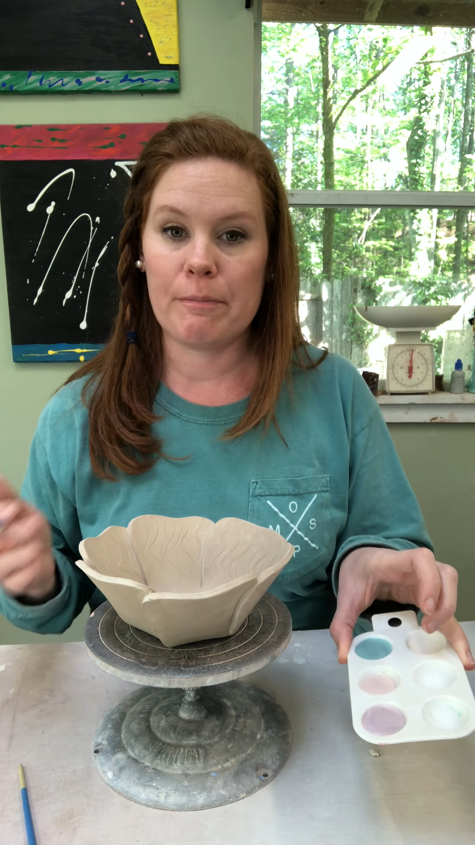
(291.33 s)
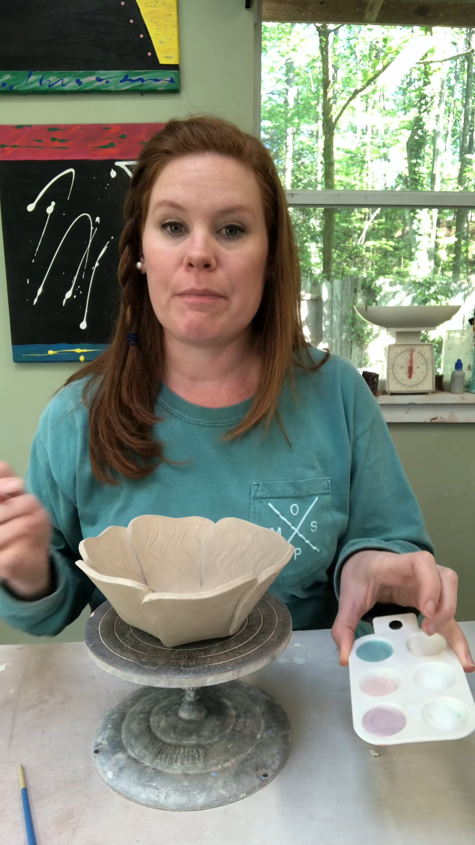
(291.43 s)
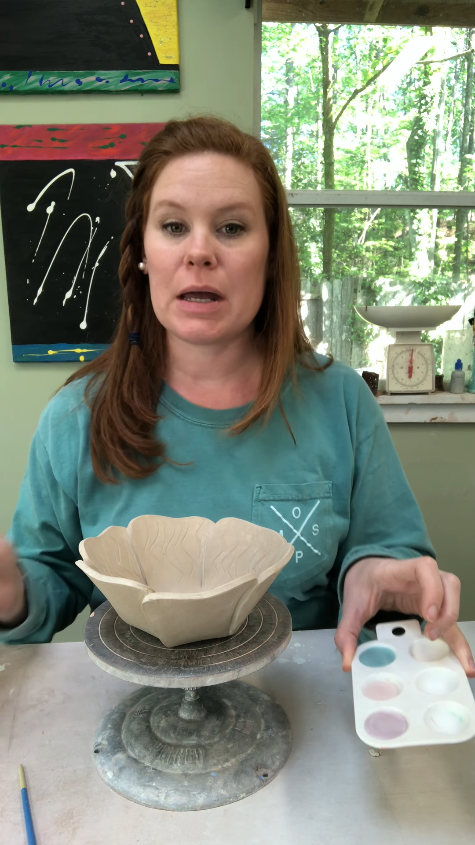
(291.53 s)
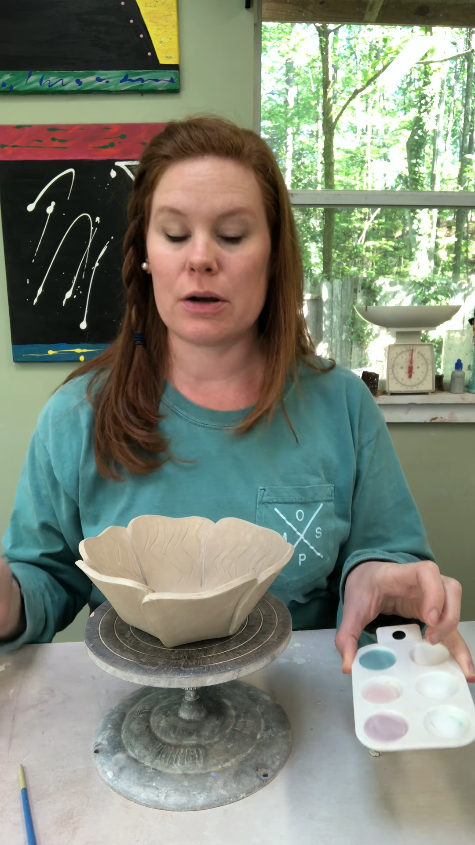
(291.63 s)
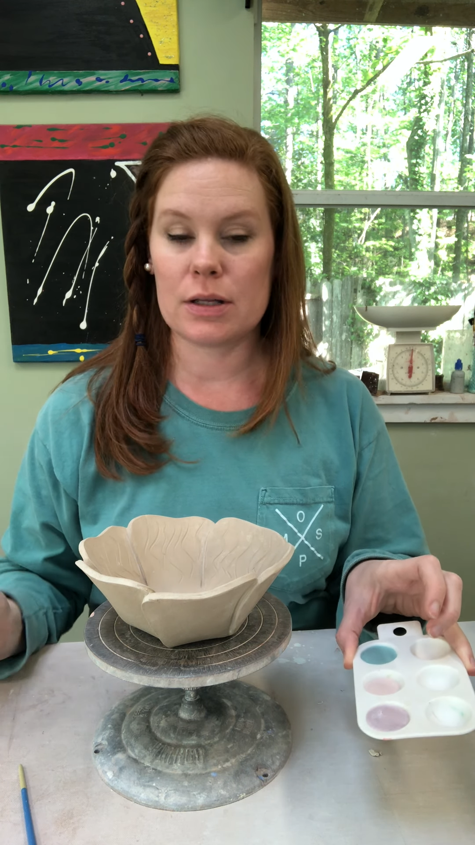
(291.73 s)

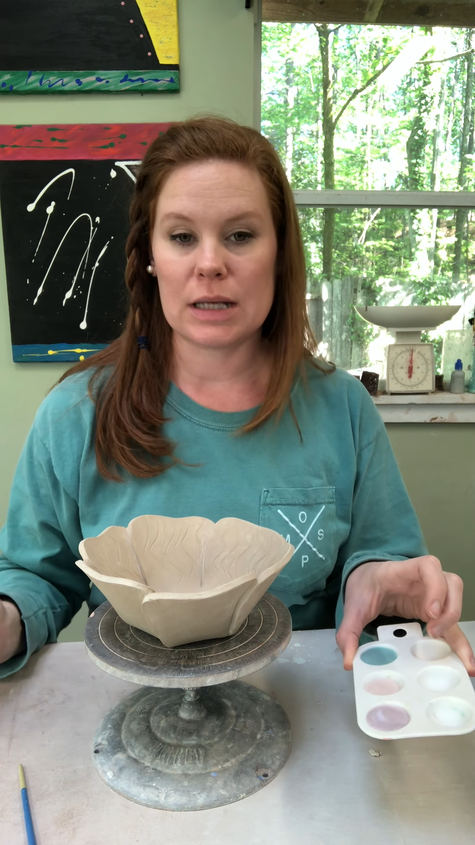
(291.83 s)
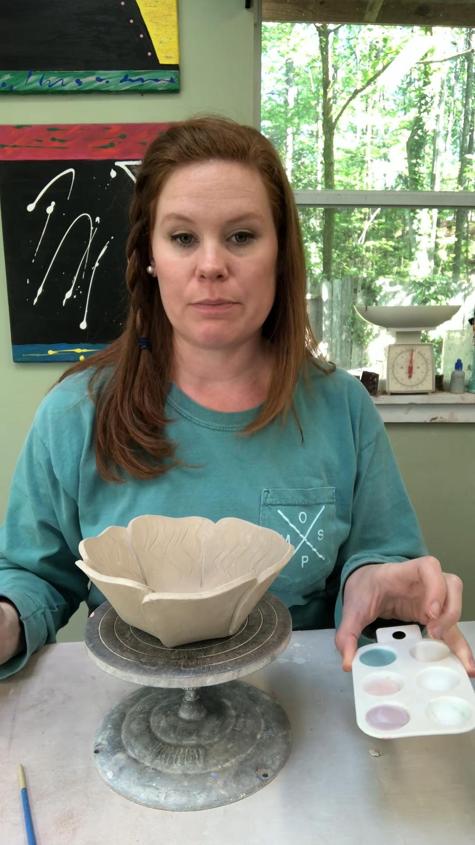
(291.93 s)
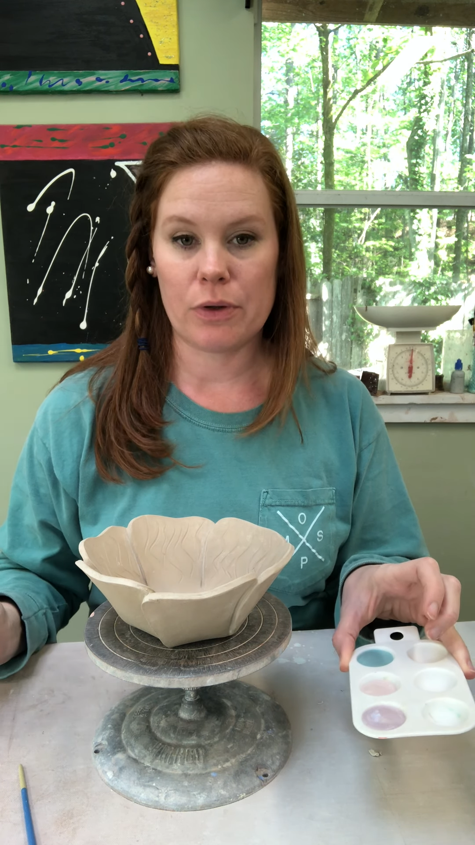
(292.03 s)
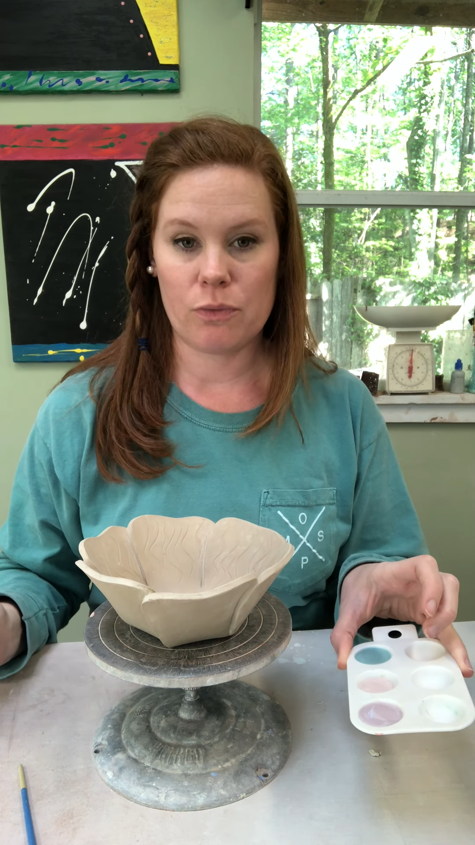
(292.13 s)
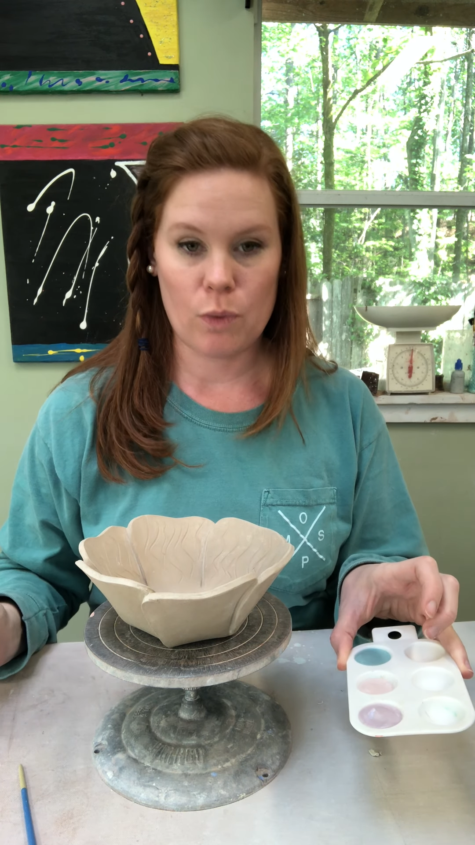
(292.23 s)
better
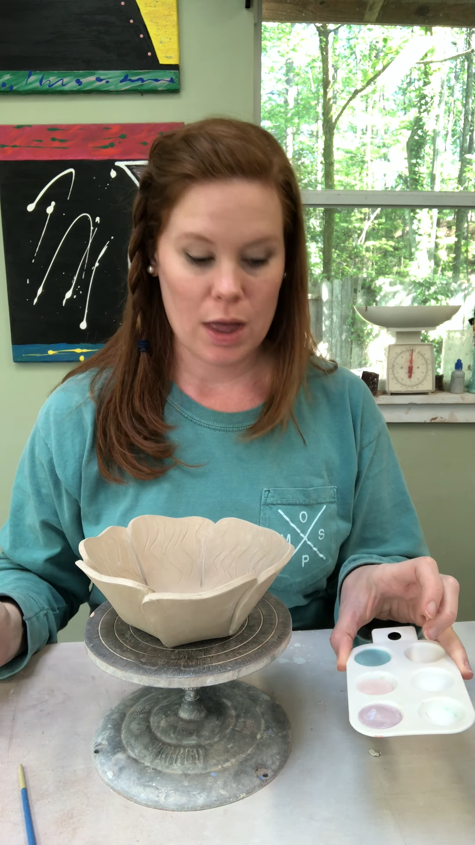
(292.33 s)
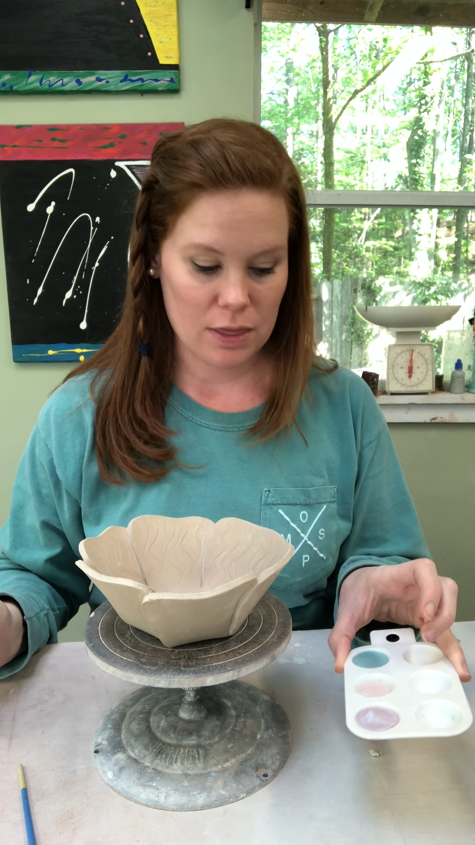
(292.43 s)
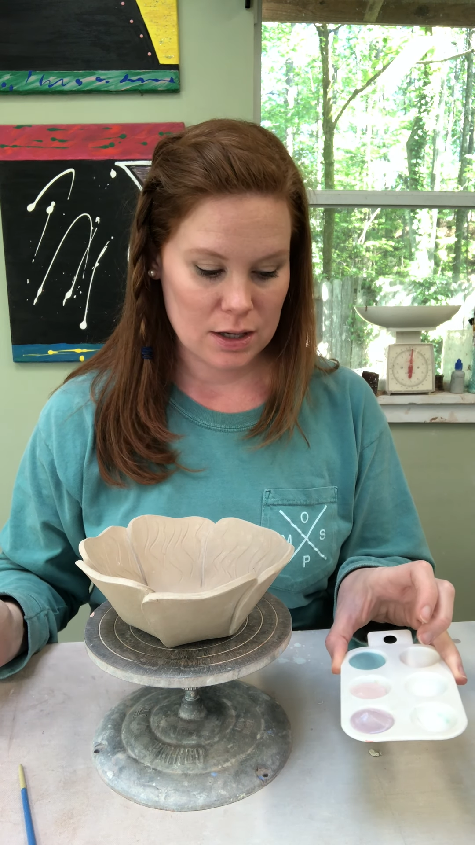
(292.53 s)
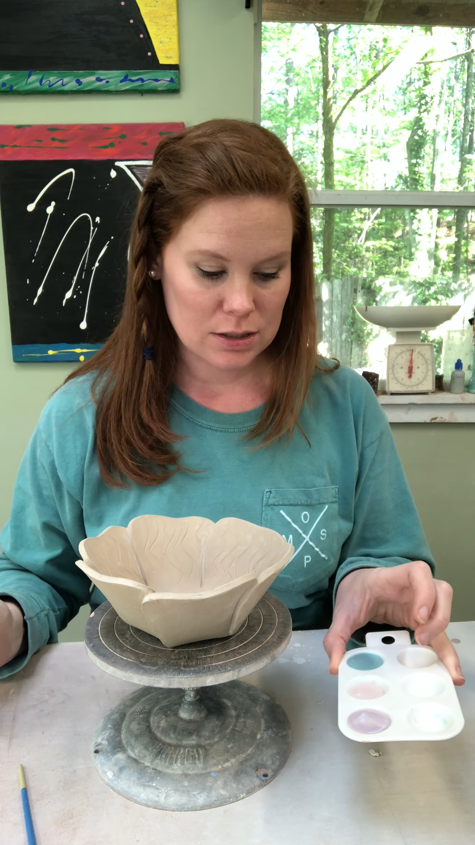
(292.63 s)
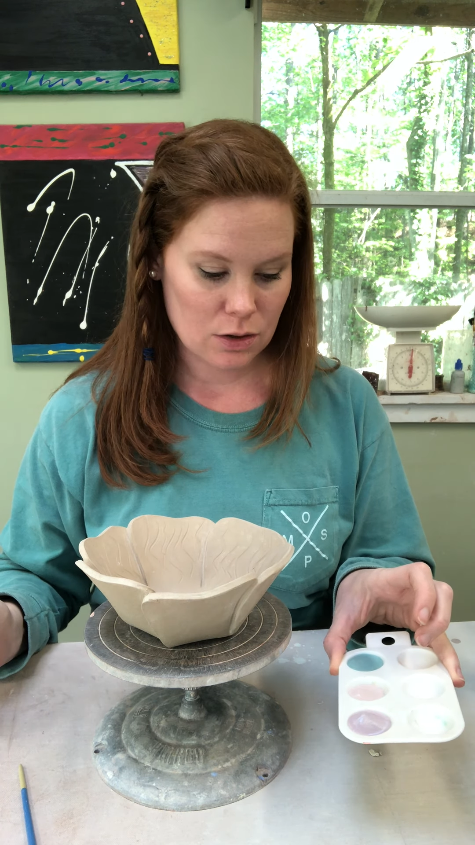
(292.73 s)
example of what these